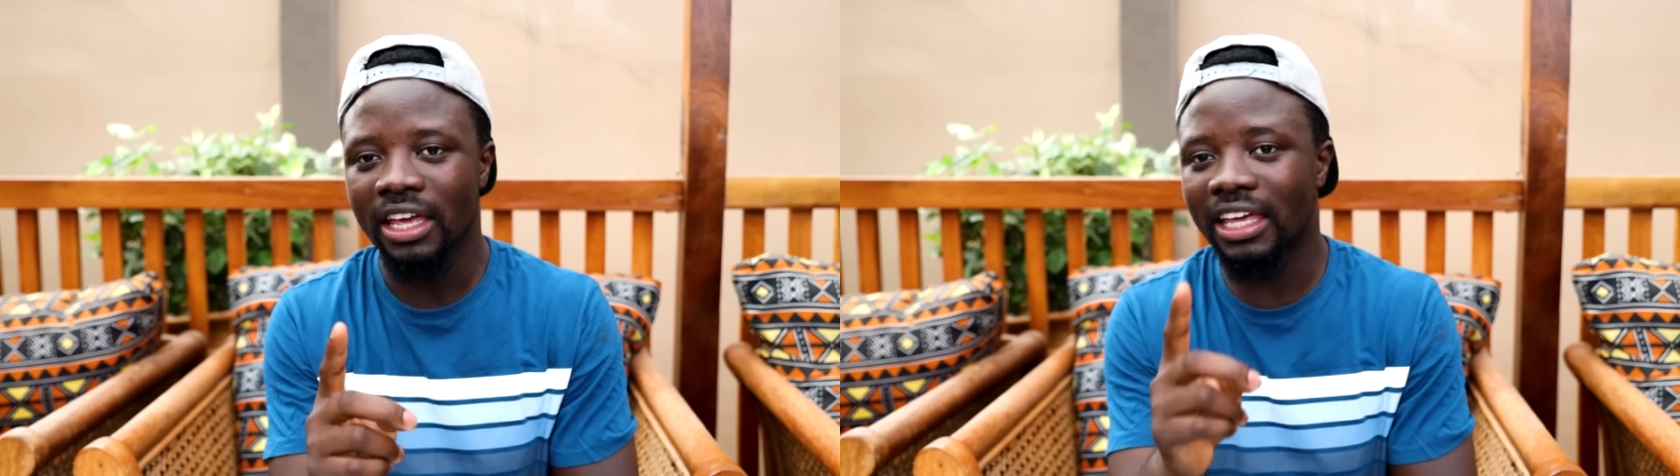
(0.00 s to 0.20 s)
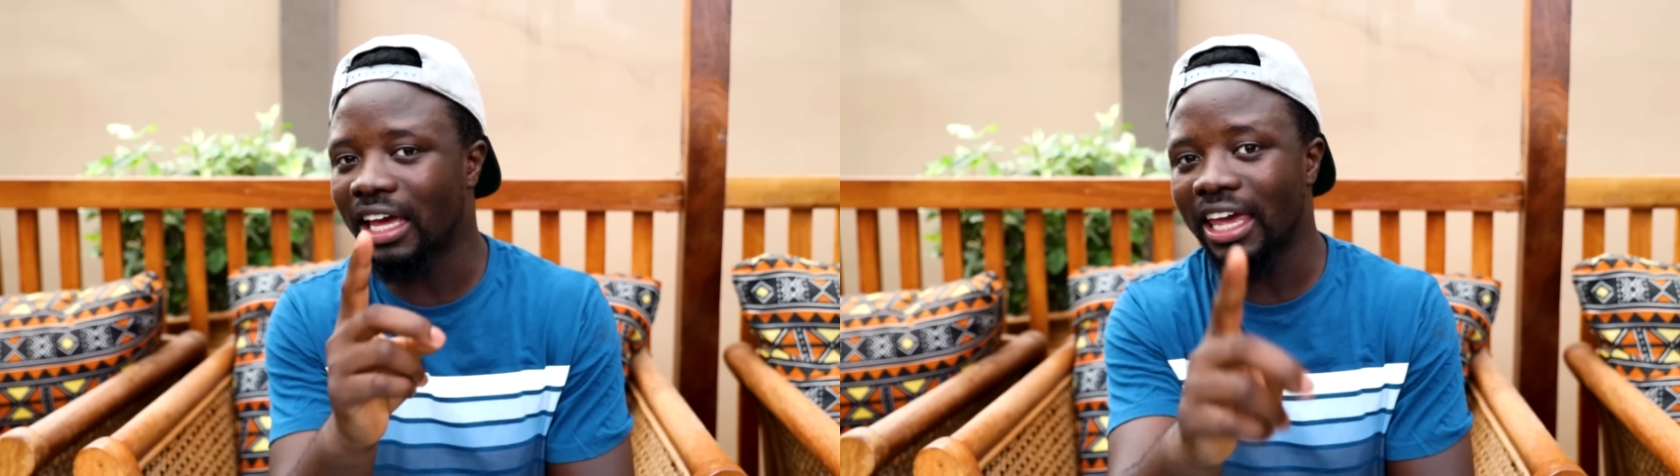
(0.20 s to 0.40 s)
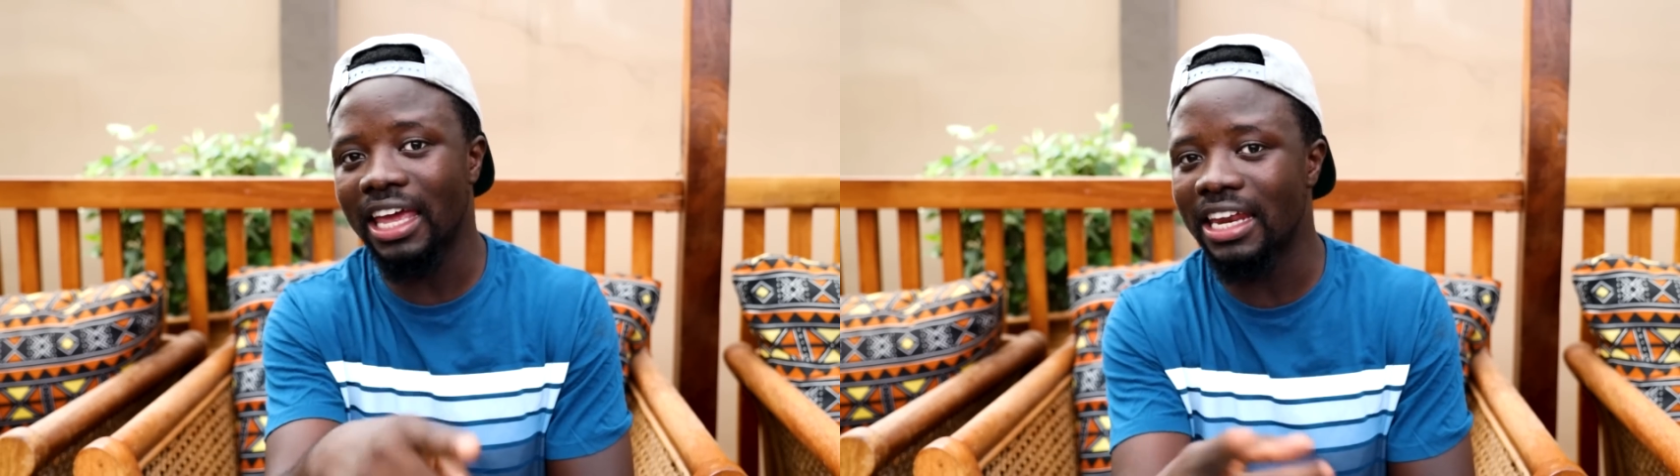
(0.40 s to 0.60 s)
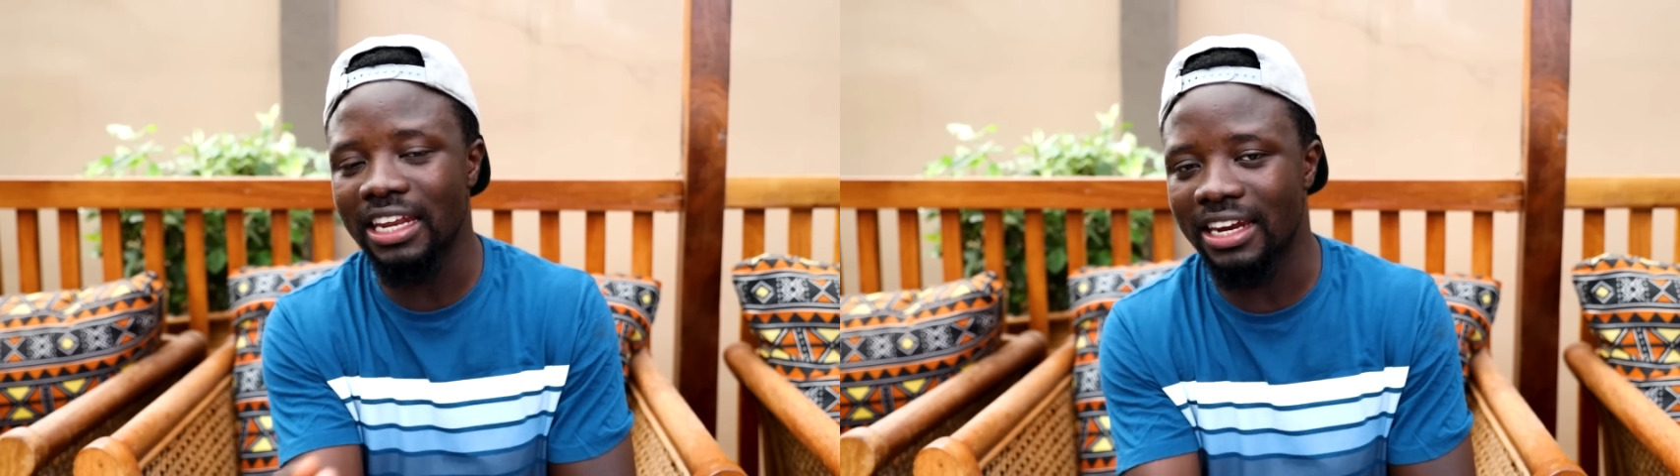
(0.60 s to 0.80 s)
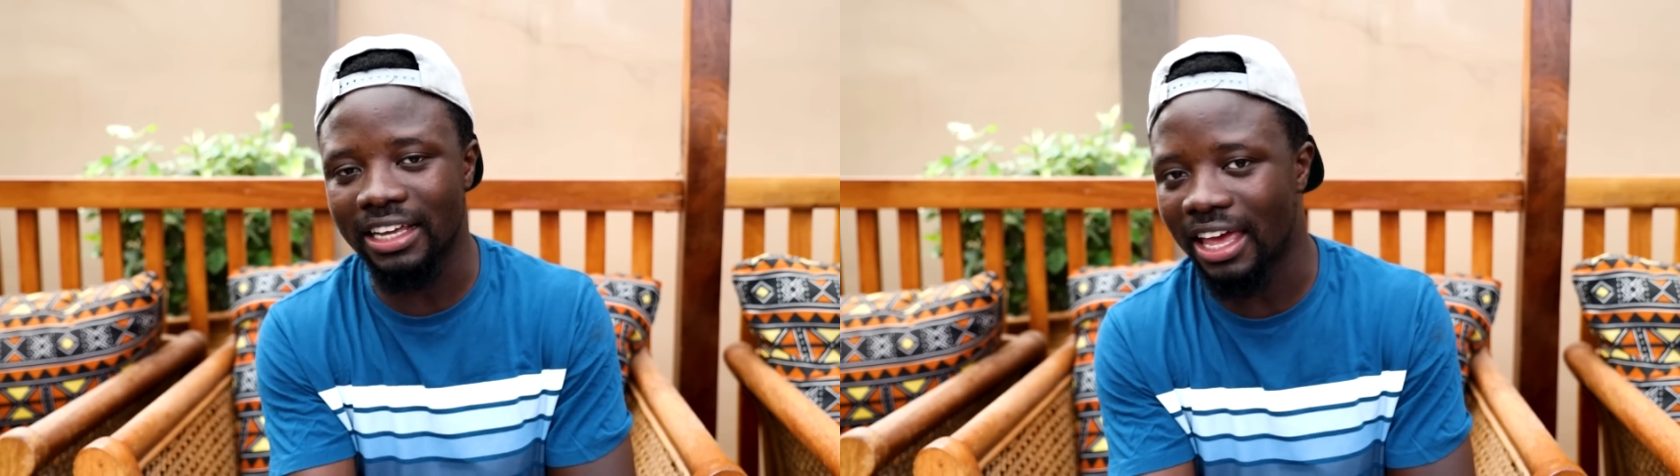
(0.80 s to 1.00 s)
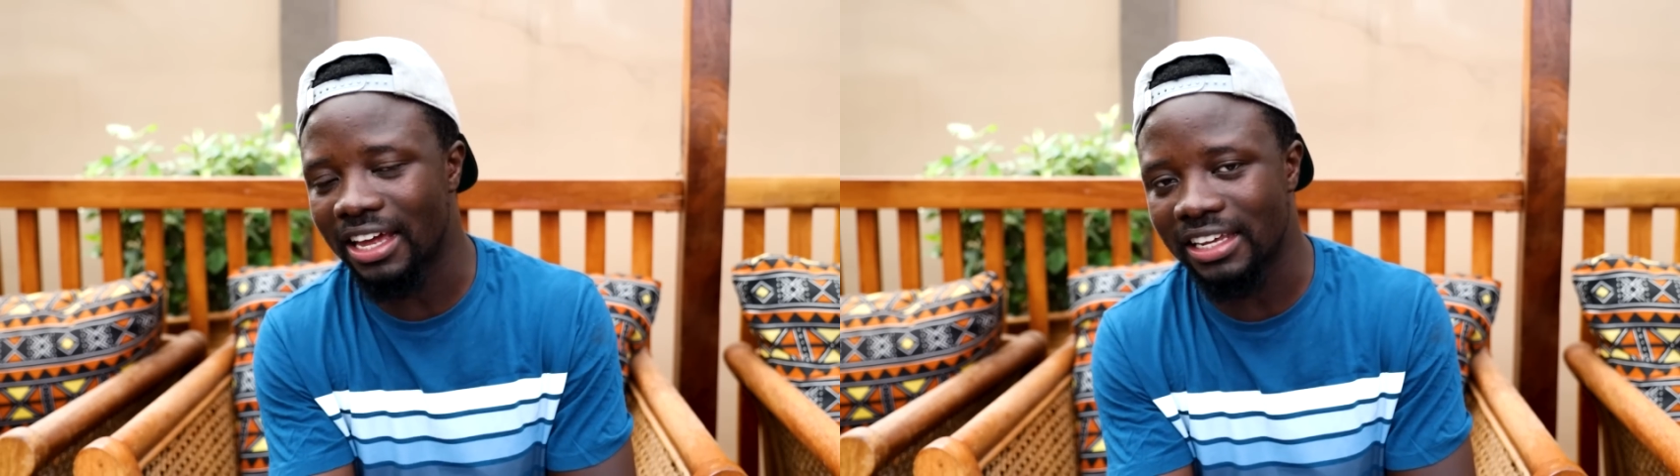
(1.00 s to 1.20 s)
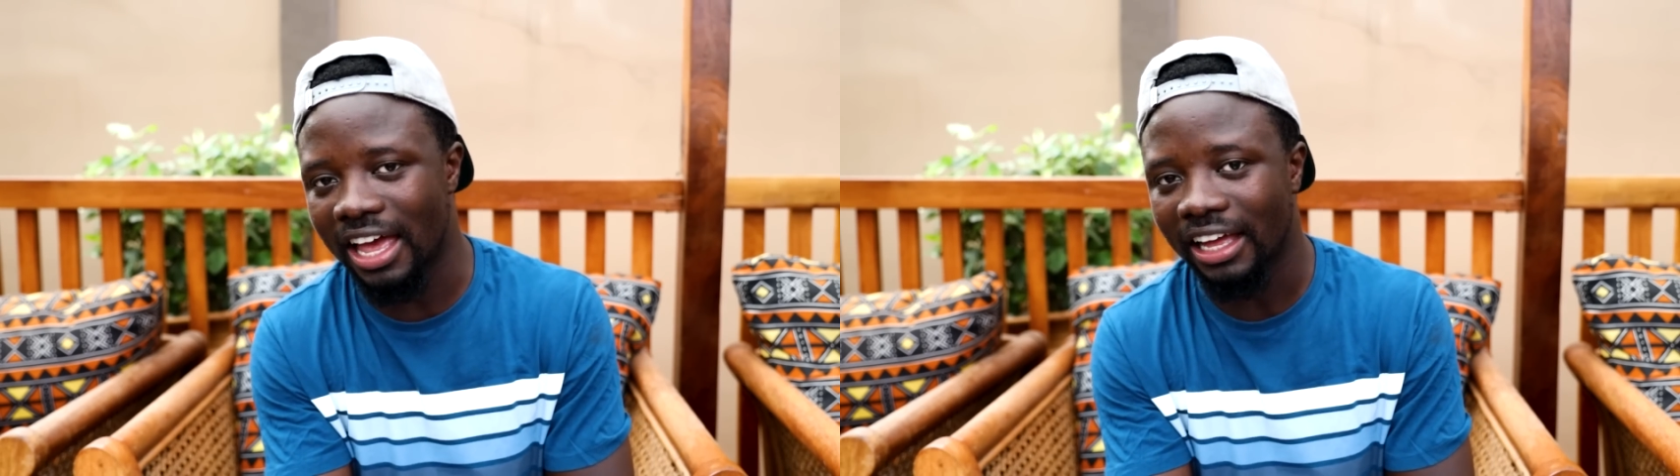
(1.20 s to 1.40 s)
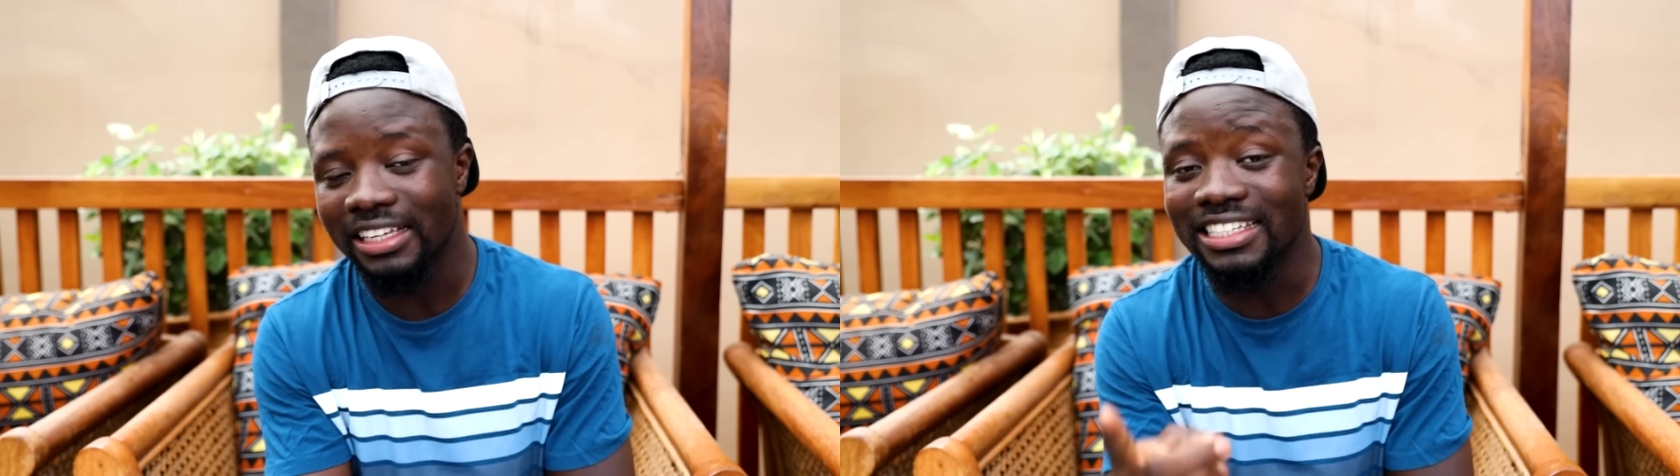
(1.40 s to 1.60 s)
nka ending a career.